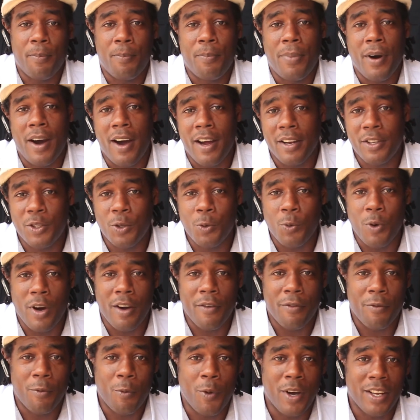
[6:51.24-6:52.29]
part two
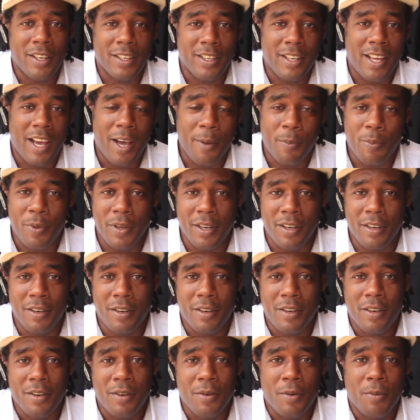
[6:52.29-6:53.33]
of what happened
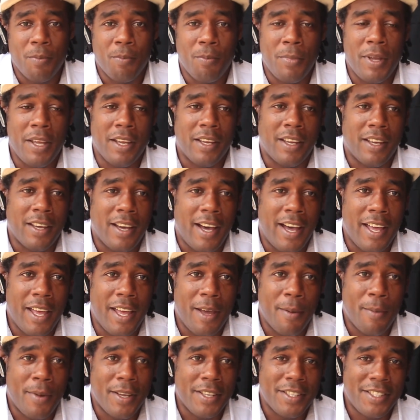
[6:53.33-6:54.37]
make I
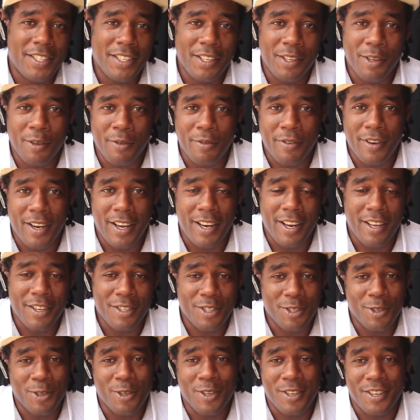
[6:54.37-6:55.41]
am a single father.
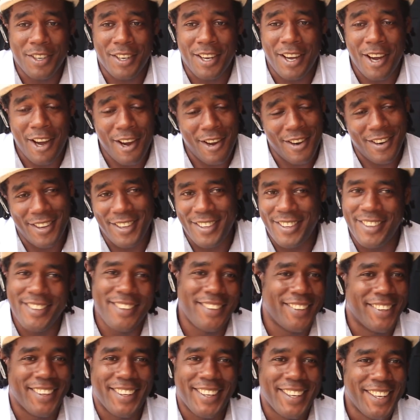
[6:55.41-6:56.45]
So Carl,
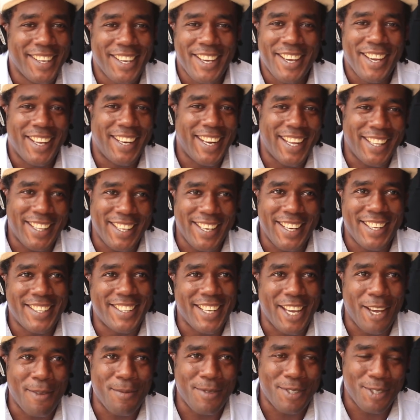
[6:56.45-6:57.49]
not at the
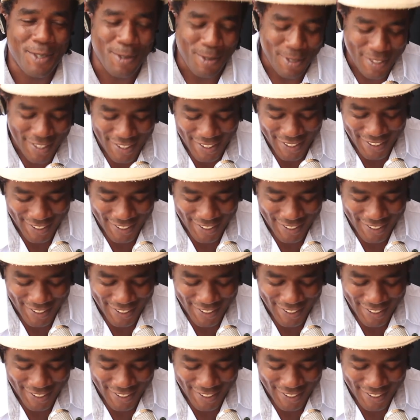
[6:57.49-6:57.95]
time soon.